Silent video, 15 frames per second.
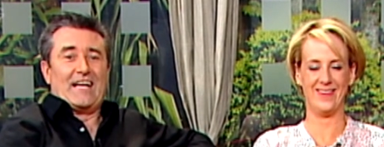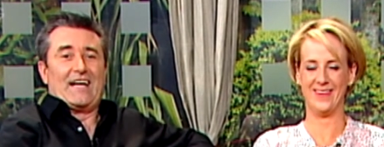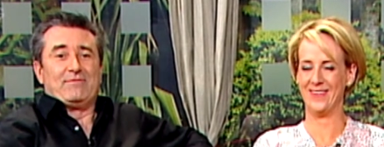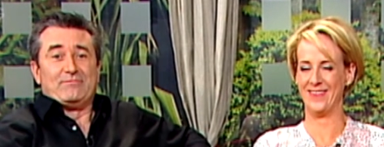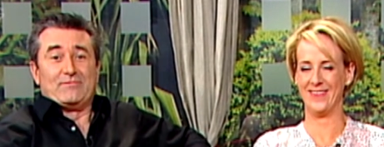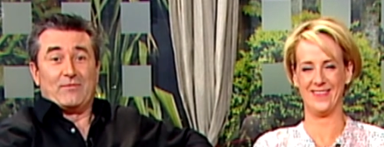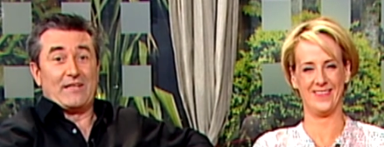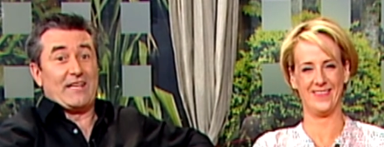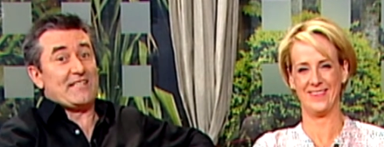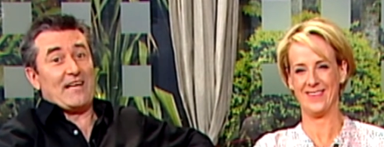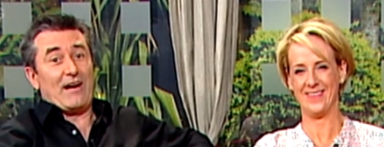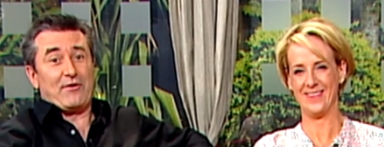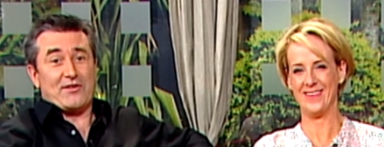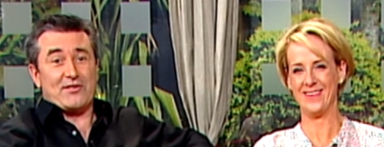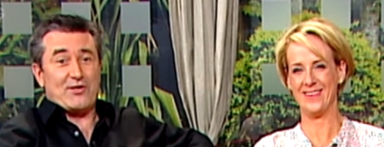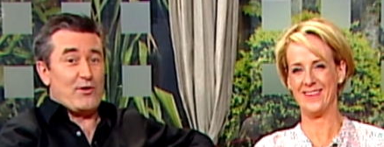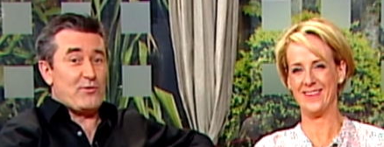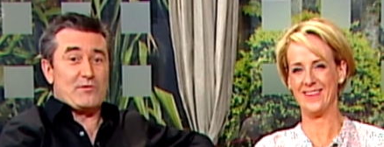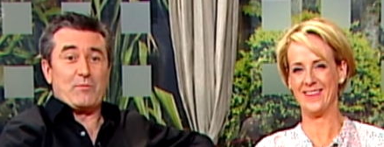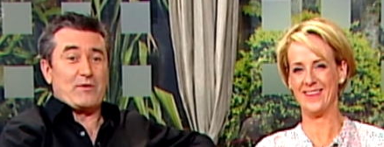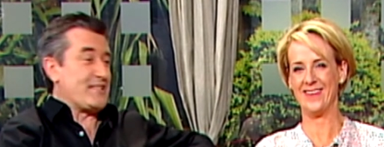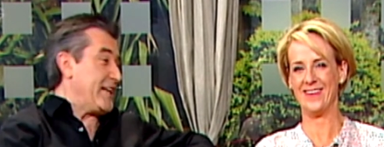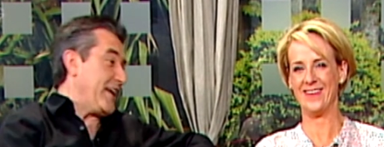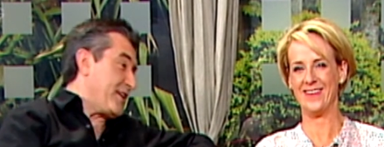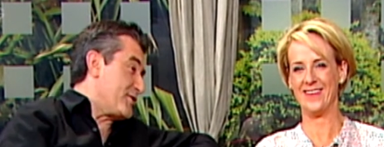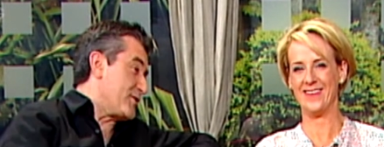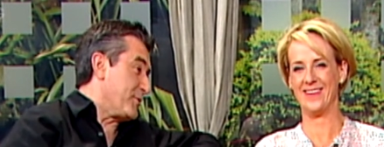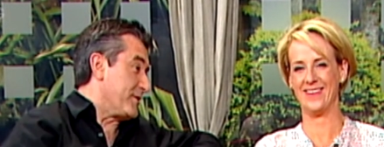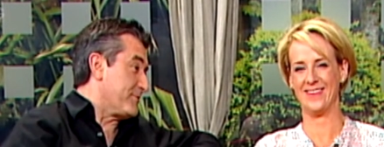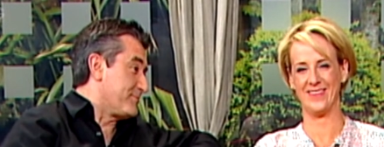Speaker 1: yeah, well, that's our excuse. We're sticking
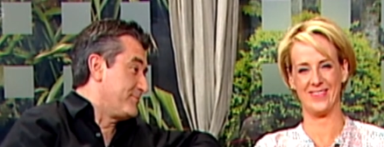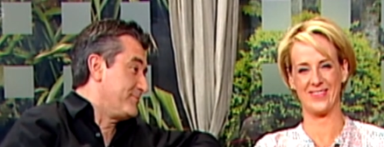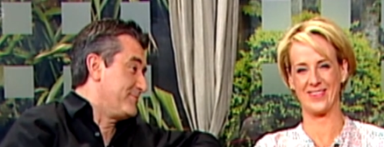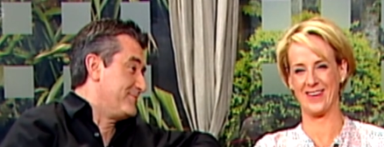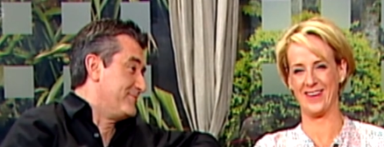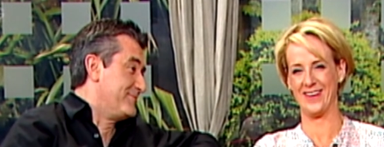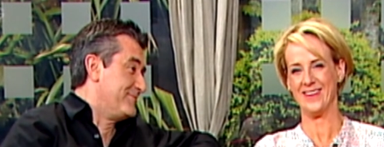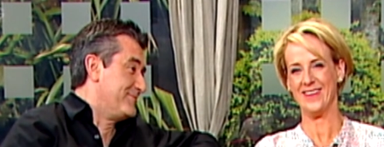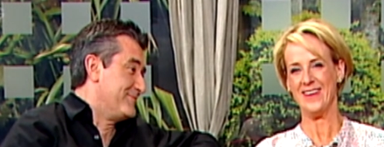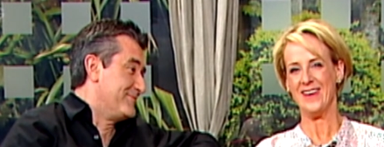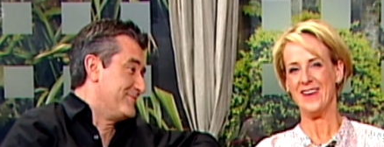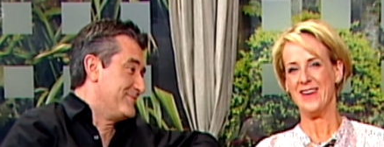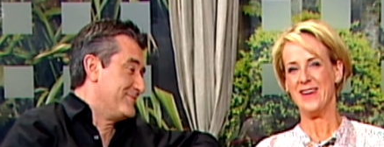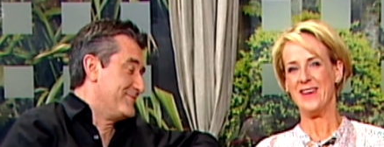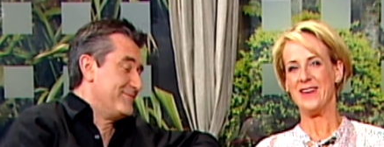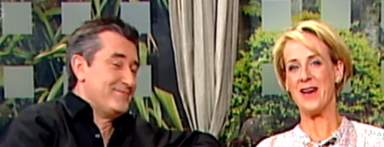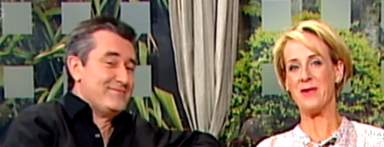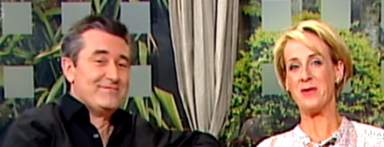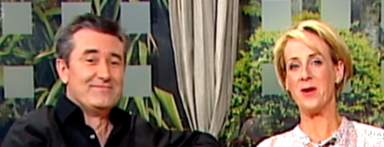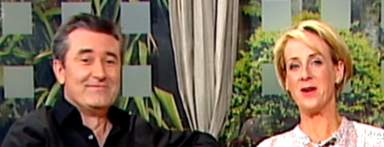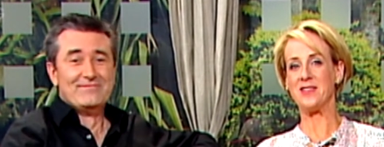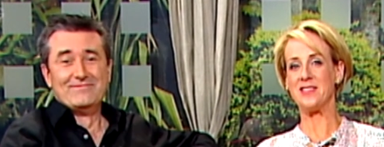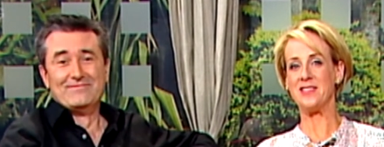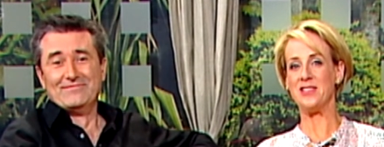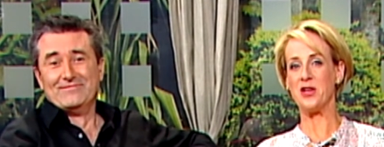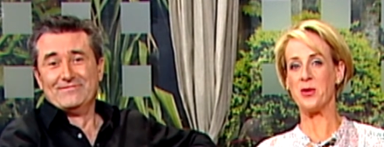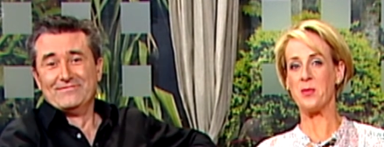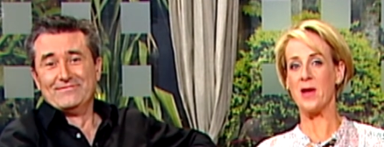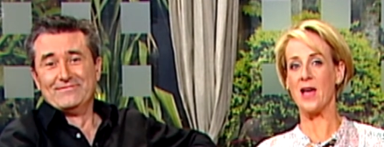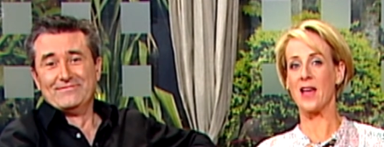to it. okay.
Speaker 2: Now, we want to see
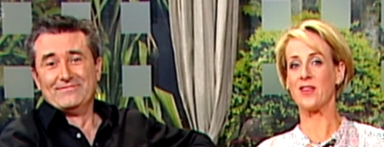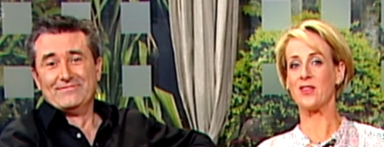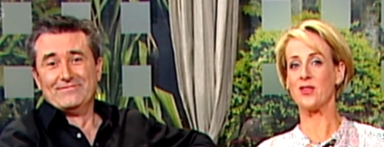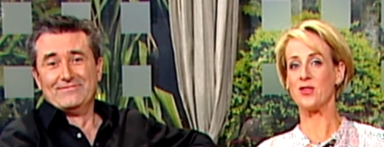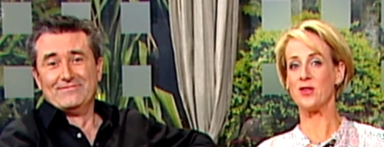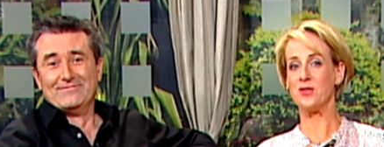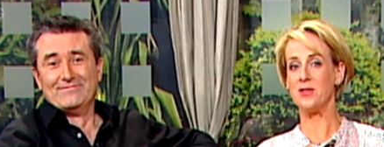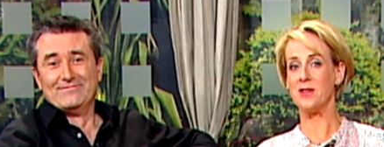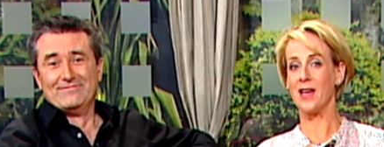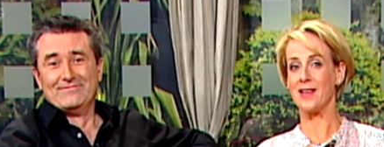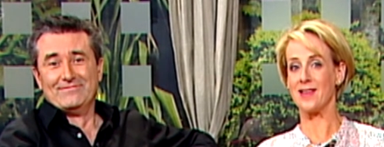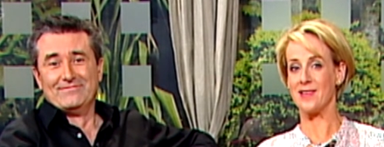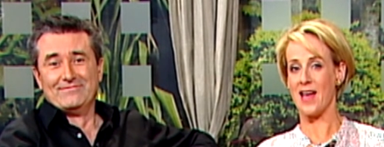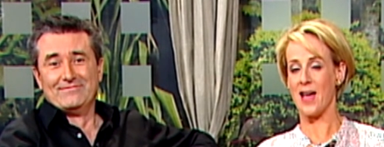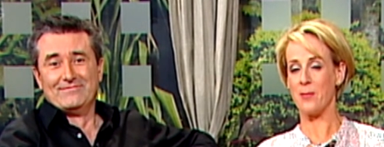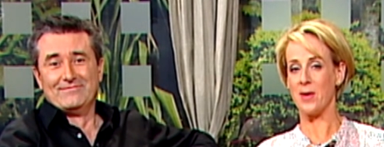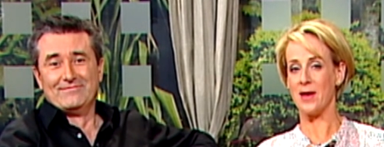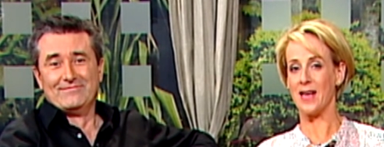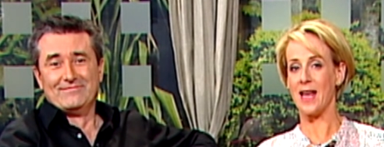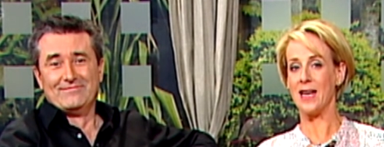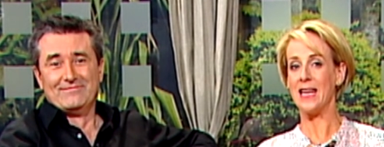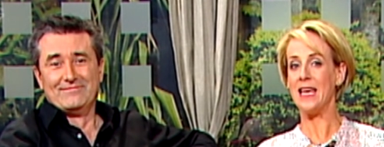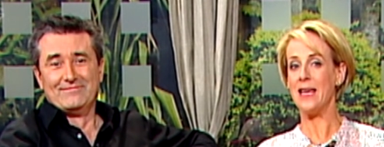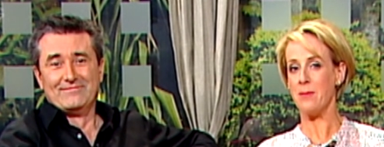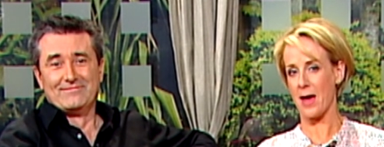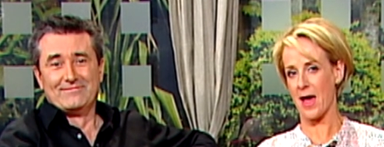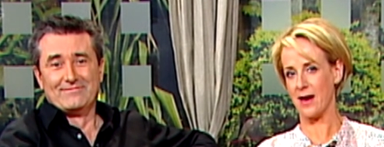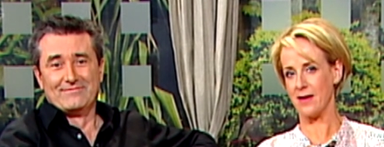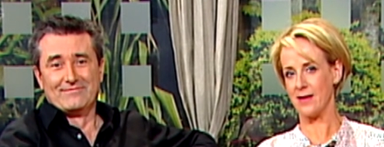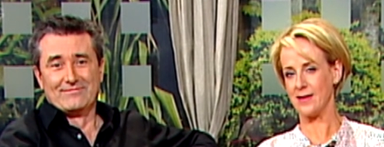your pics, so do get snapping and
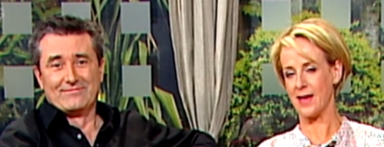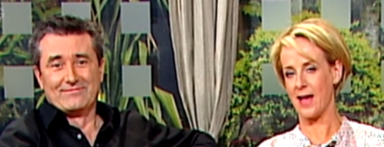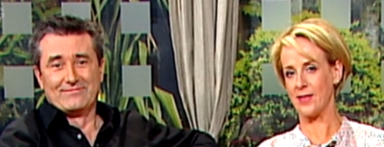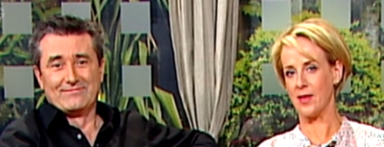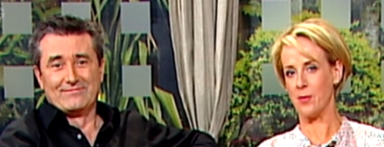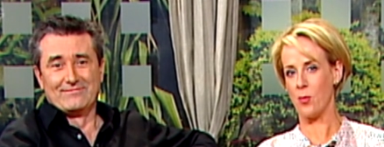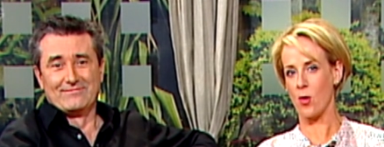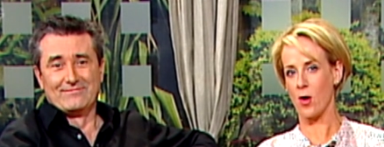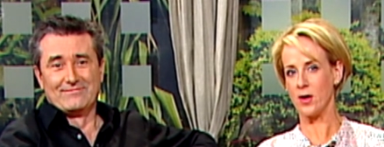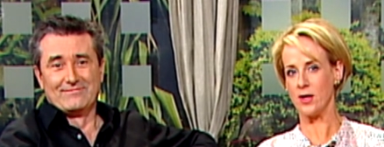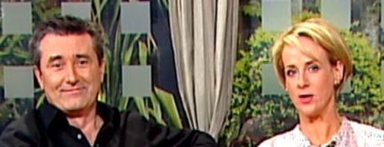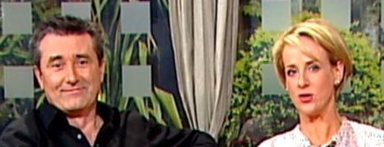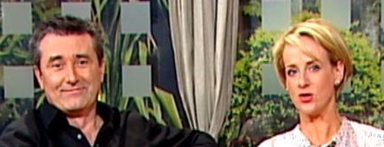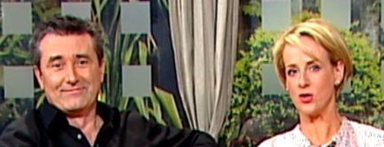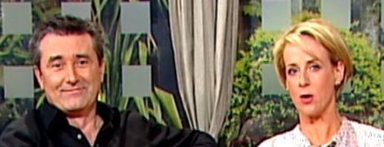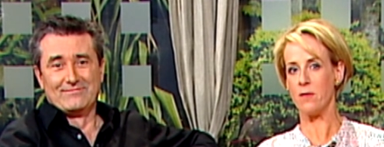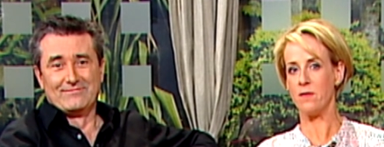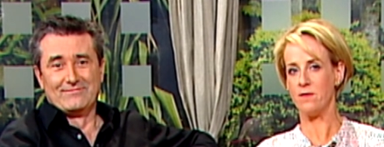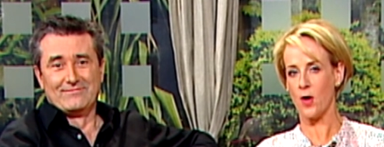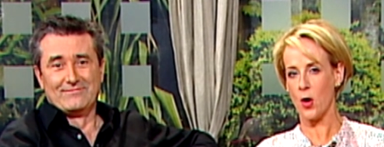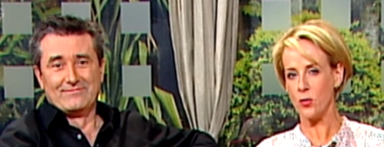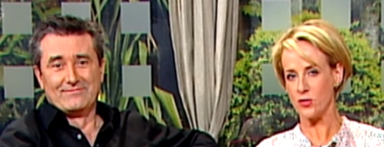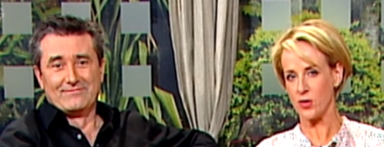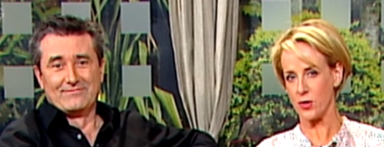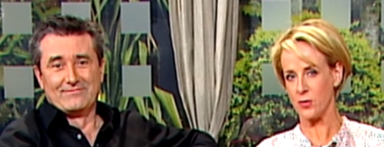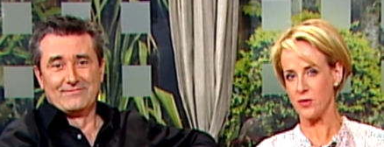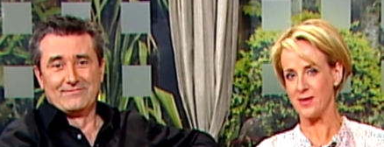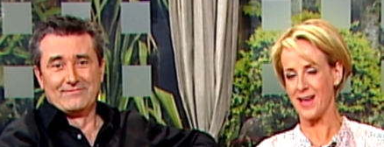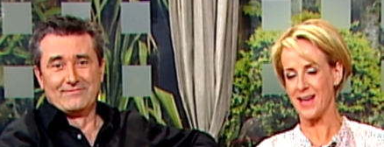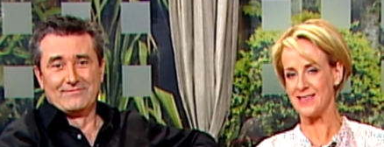email us at the morning show
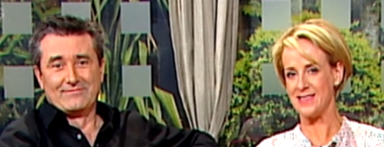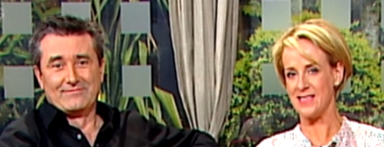photos at